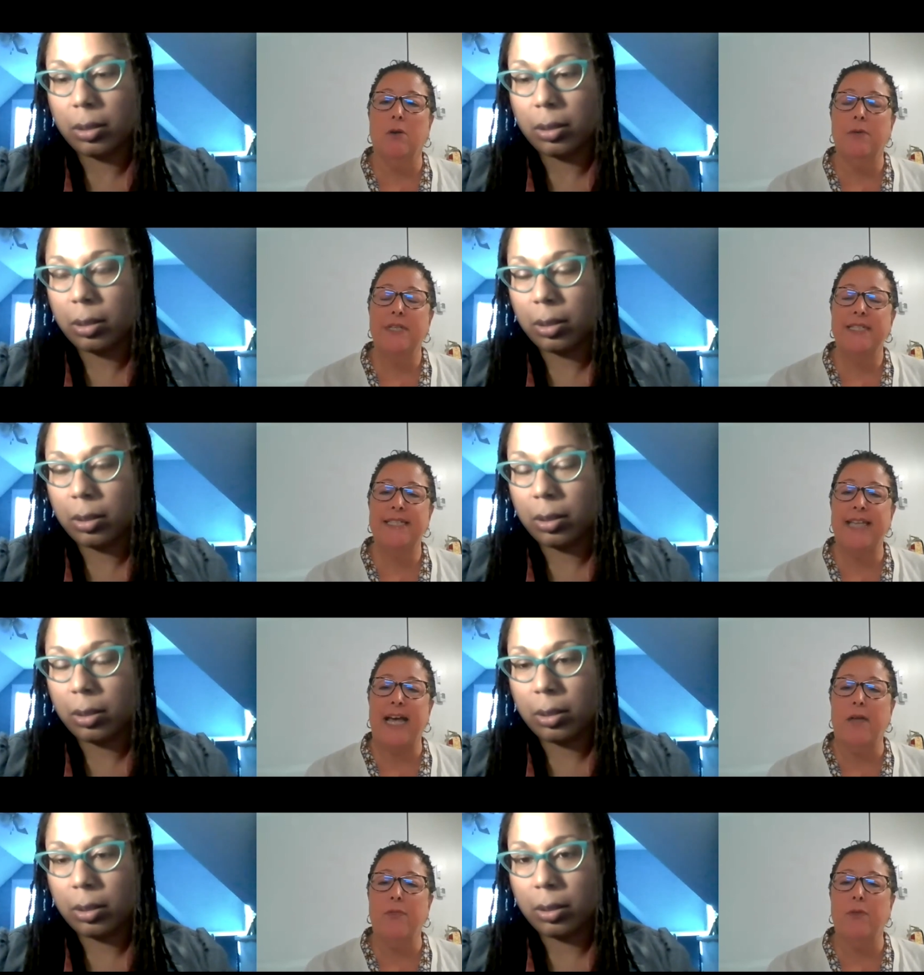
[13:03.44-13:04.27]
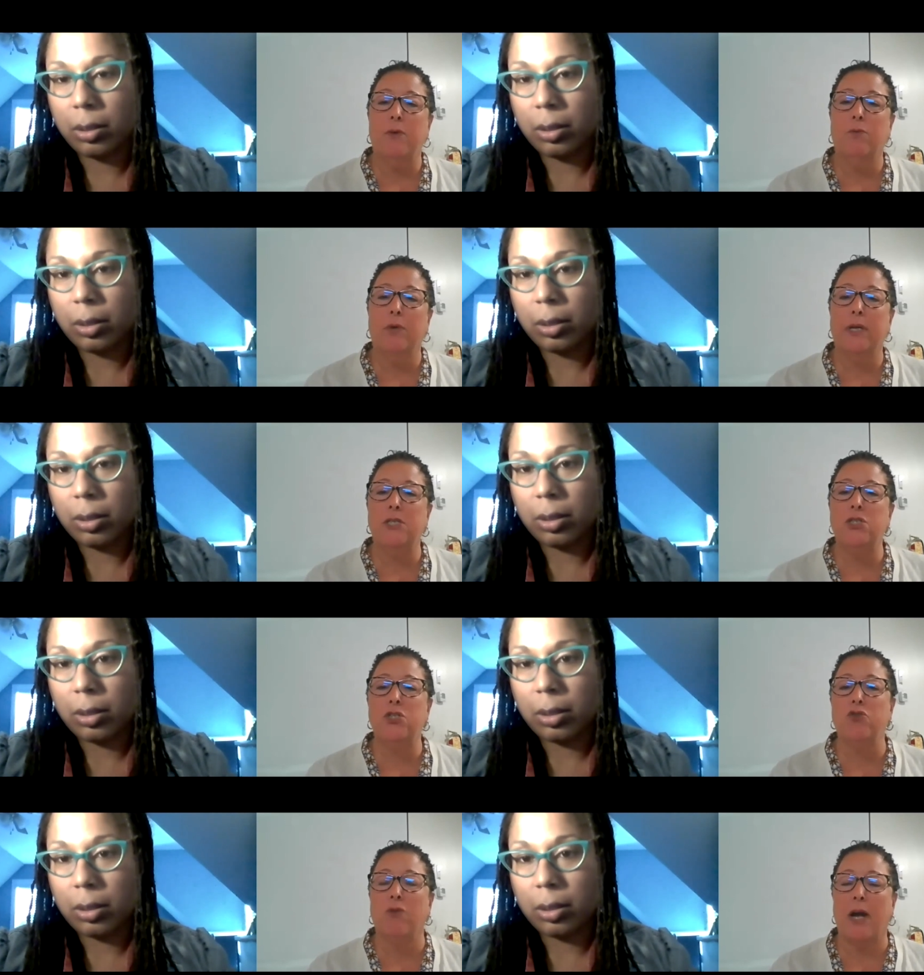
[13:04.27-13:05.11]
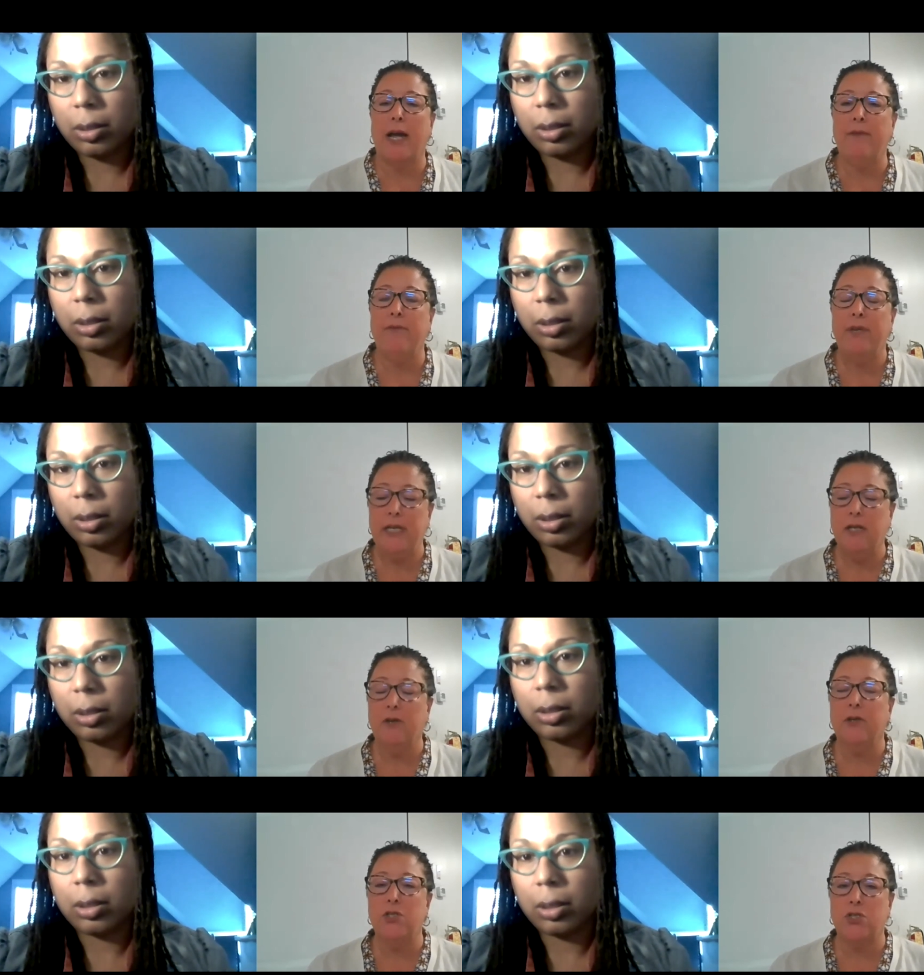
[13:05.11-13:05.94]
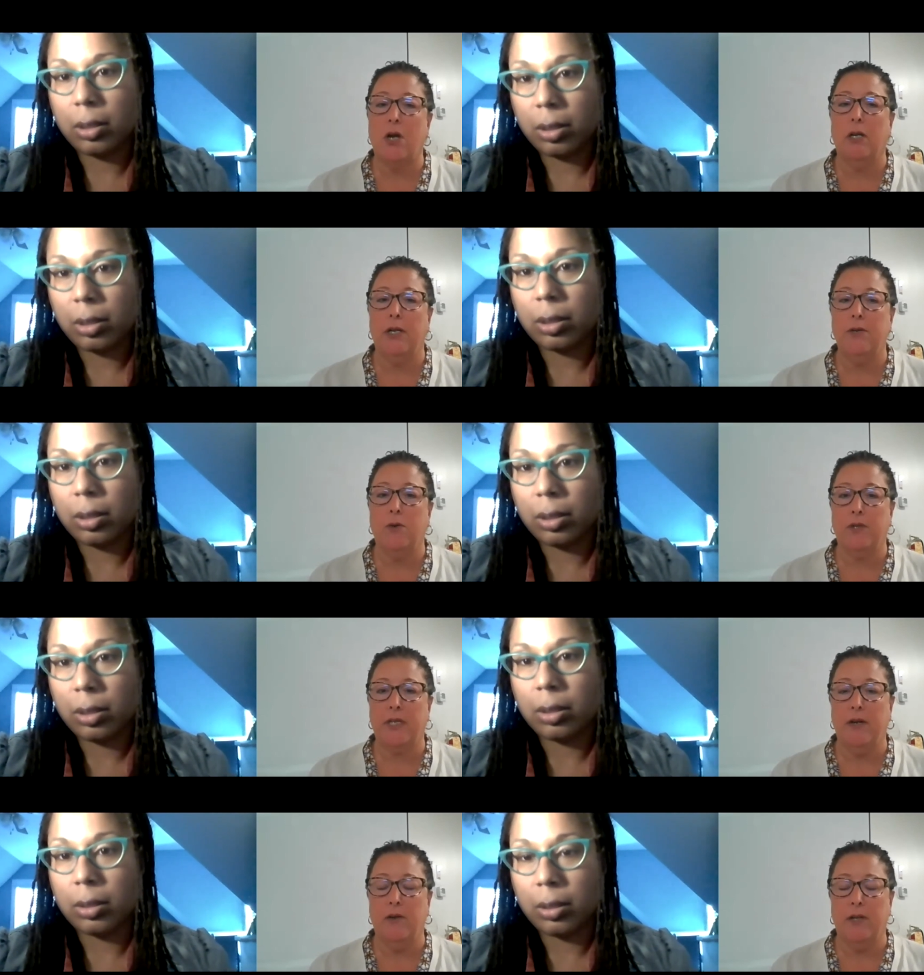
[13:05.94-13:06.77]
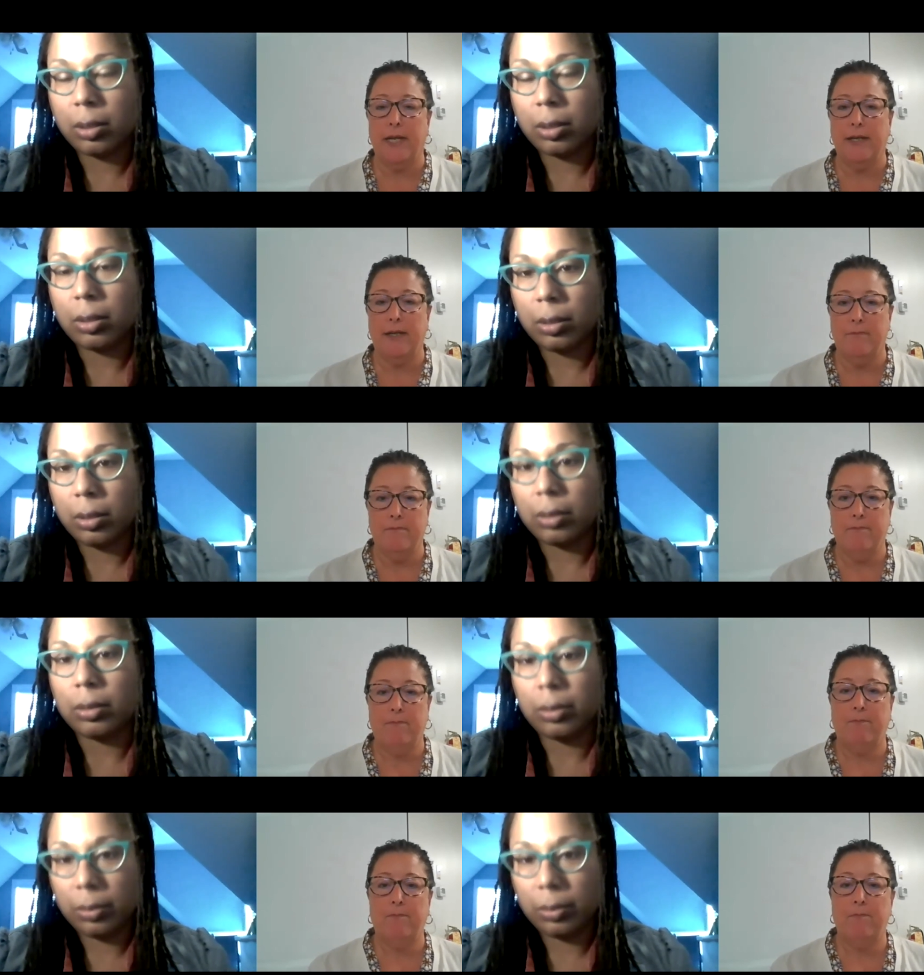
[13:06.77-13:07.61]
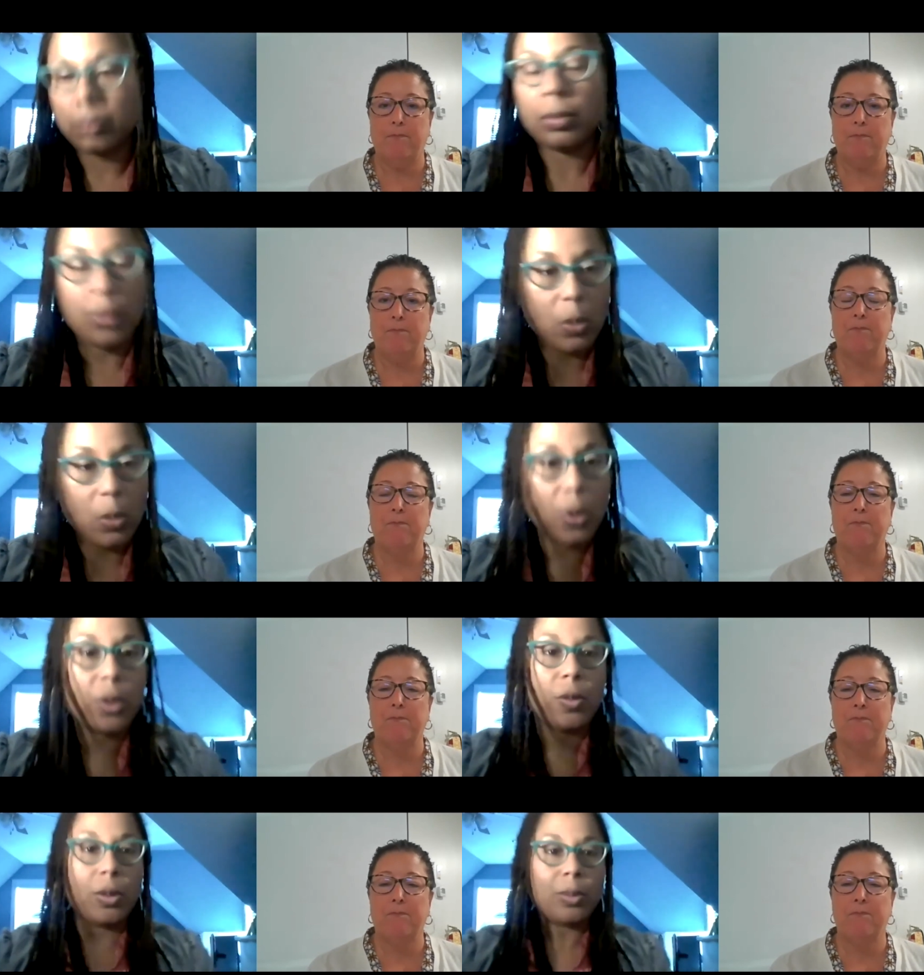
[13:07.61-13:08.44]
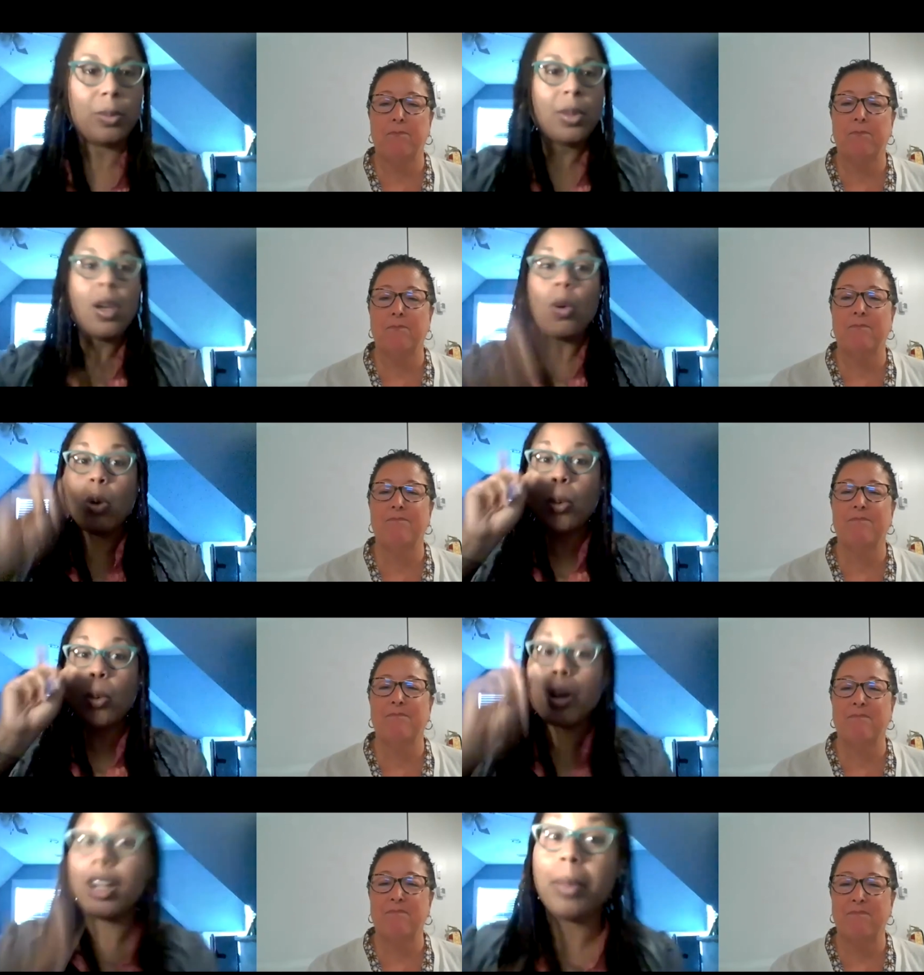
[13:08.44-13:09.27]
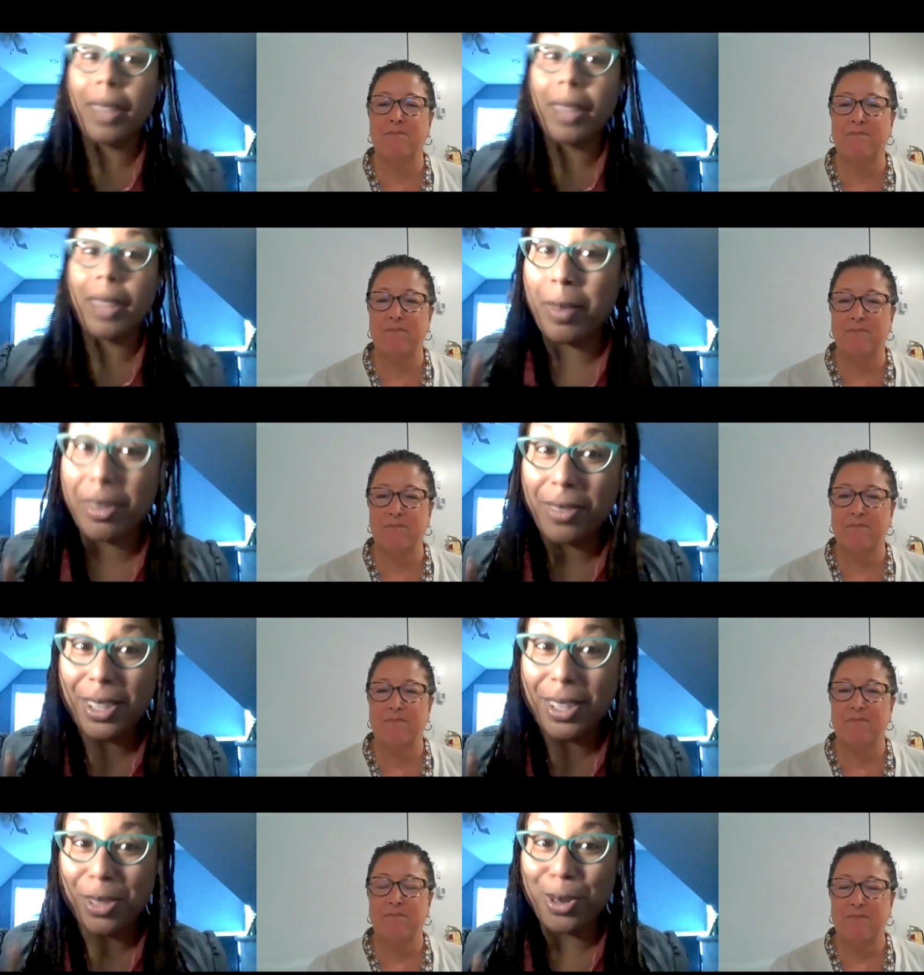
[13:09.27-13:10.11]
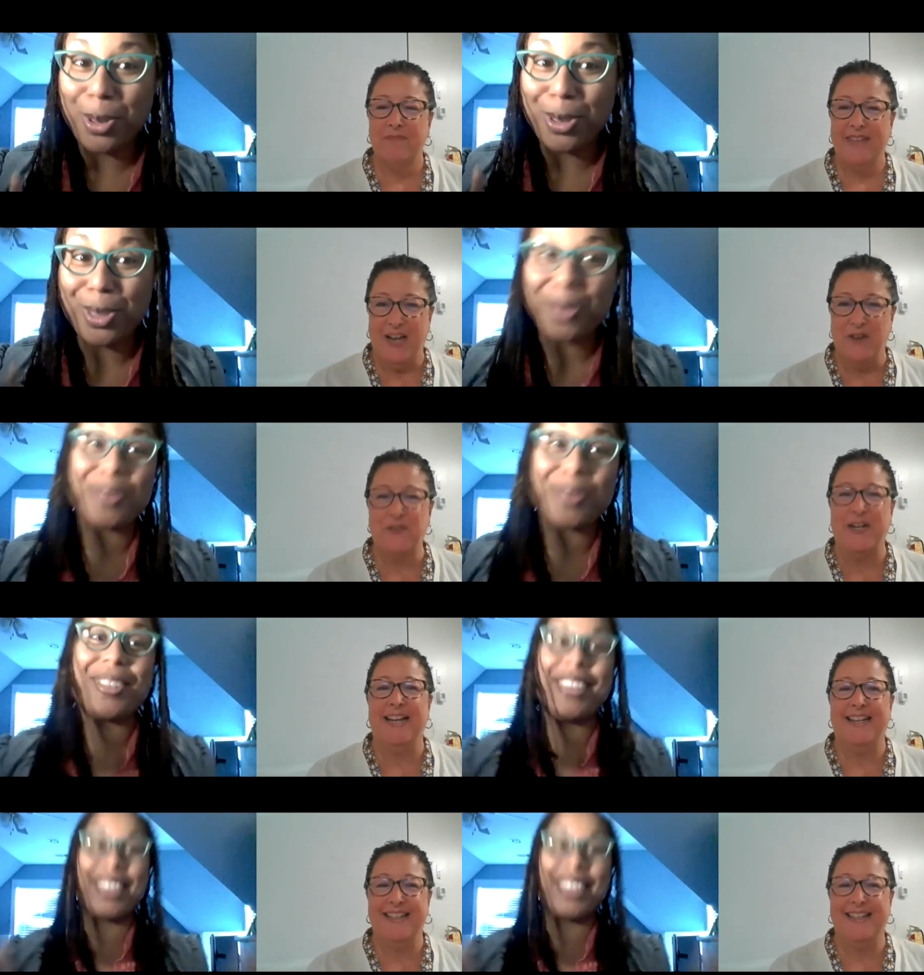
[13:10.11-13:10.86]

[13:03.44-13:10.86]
Speaker 1: South Ridge Drive here in Charlotte, North Carolina.
Speaker 2: Wonderful. Well, we're going to be coming to visit real soon.
Speaker 1: Okay.